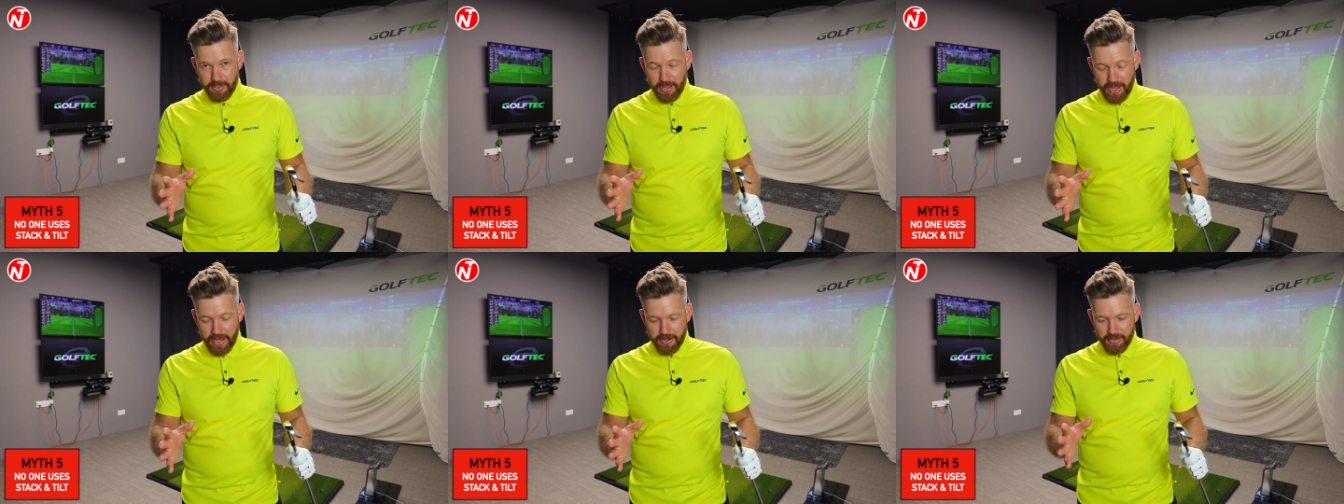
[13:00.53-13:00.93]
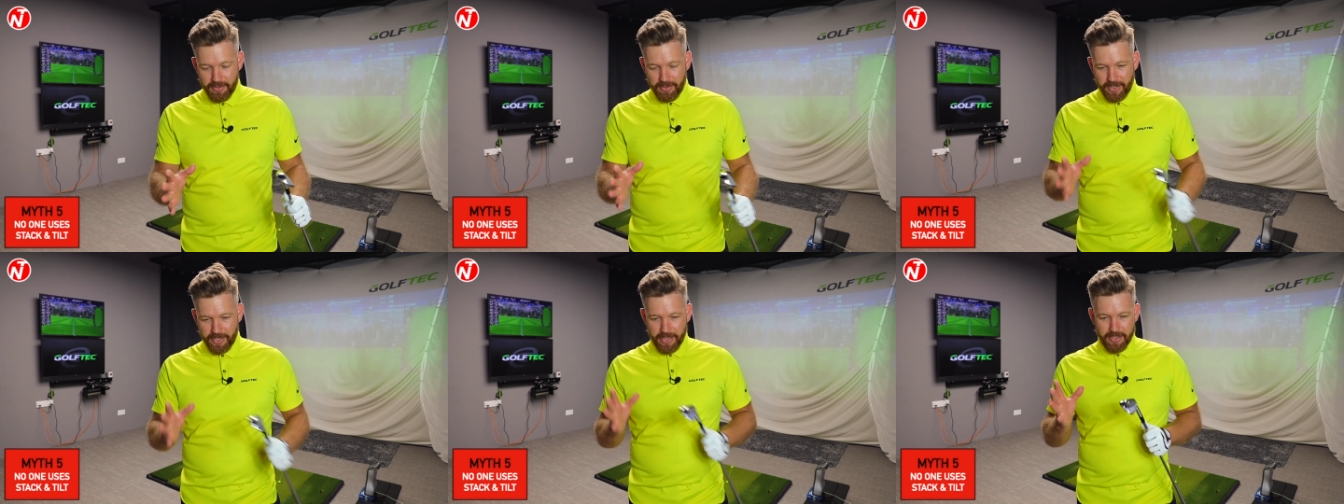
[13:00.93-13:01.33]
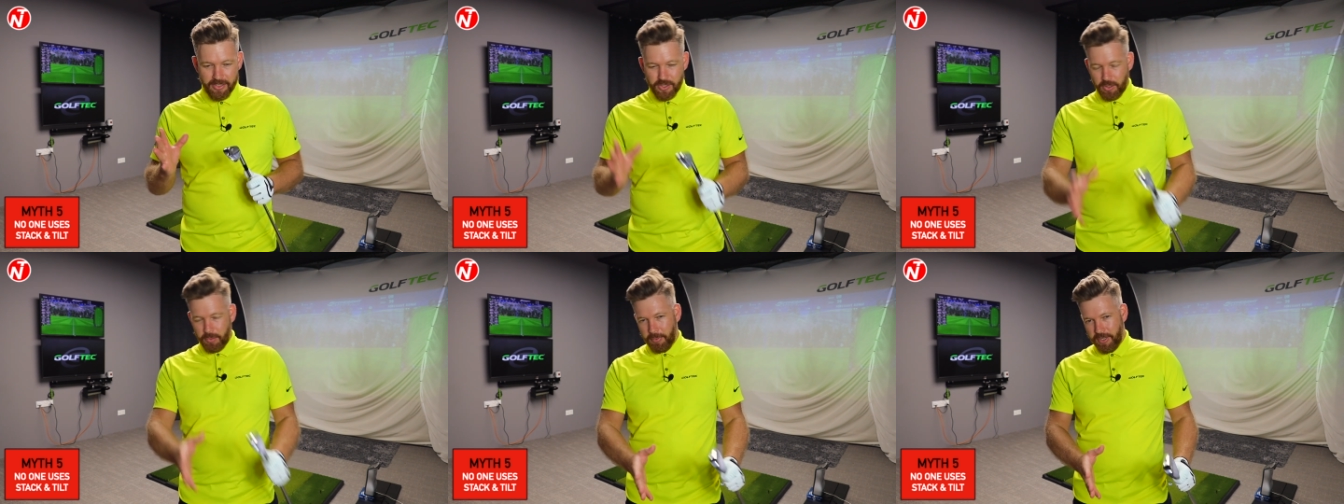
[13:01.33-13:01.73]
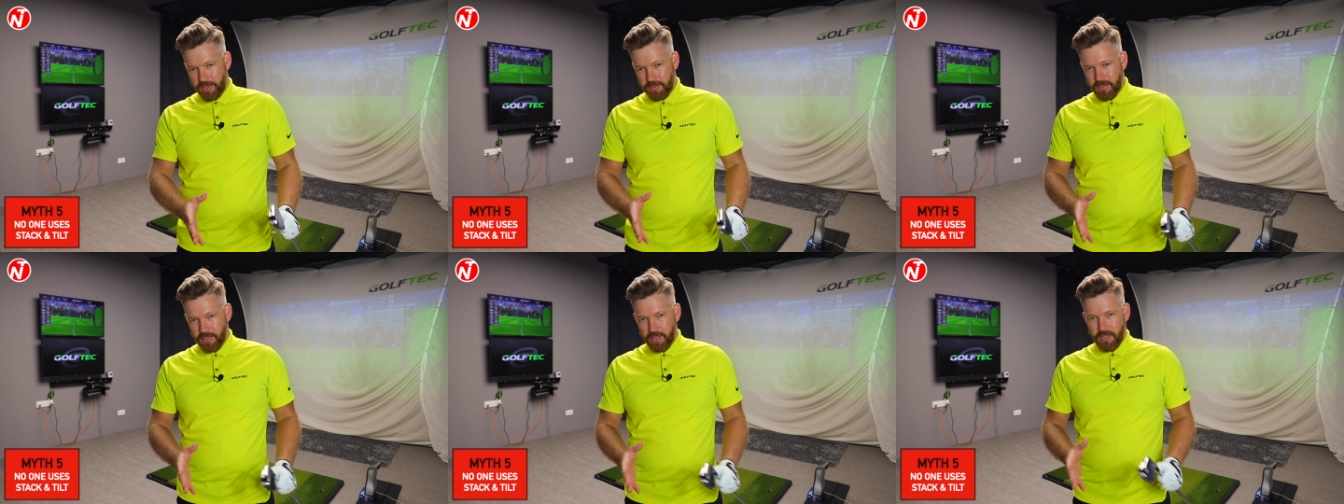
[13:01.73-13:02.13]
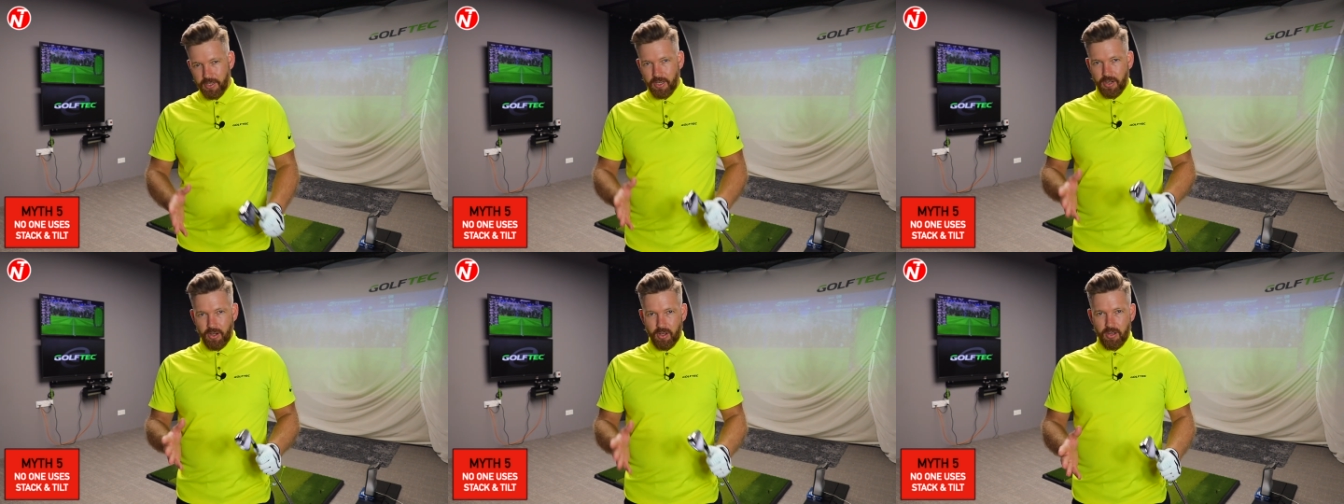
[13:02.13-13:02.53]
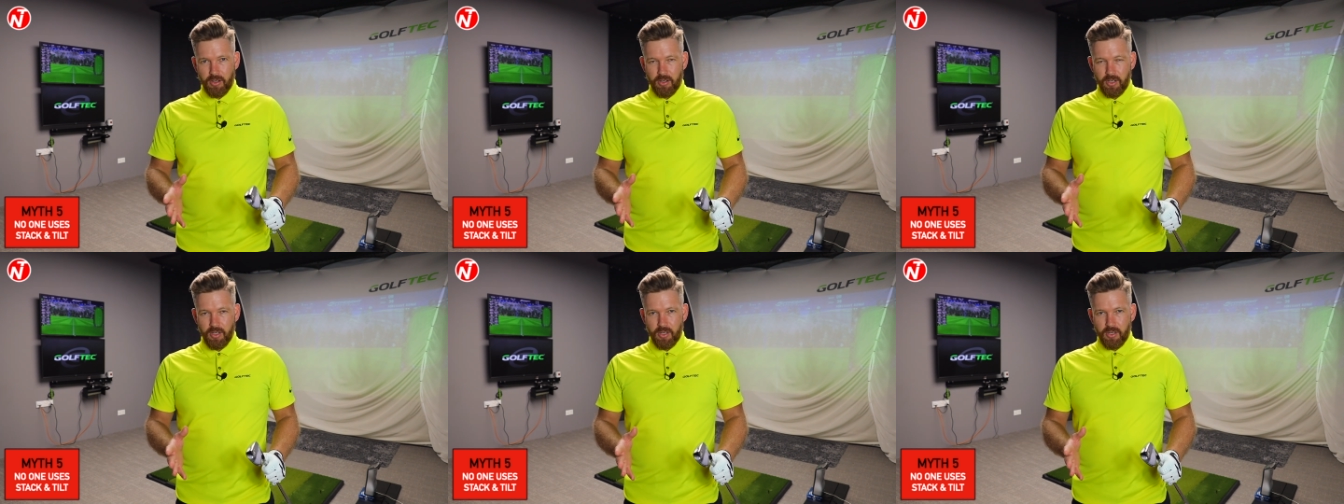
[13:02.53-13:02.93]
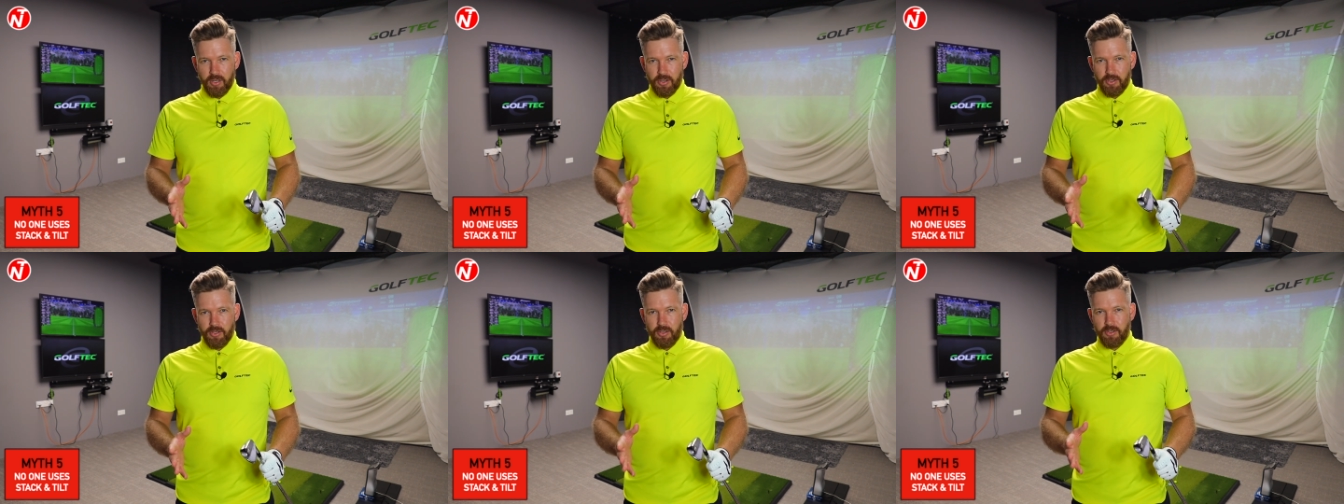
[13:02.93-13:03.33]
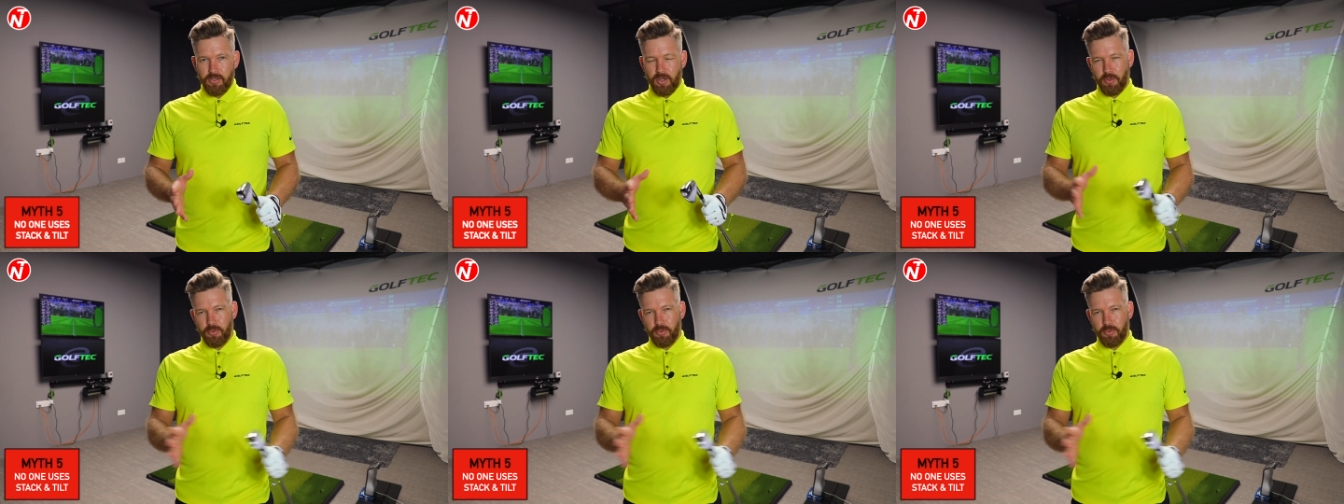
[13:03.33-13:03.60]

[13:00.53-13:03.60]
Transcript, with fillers: And I get this comment a lot no